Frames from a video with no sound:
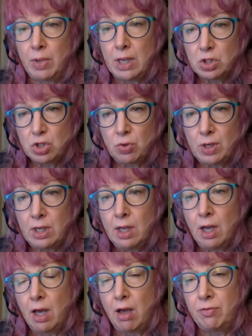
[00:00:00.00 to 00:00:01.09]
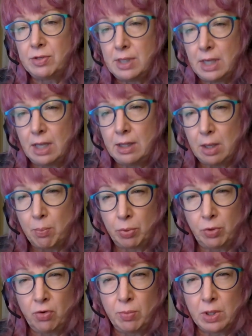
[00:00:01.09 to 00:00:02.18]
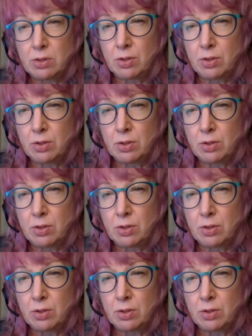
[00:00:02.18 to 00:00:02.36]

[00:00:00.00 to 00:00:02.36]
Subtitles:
history of seeing the improvement.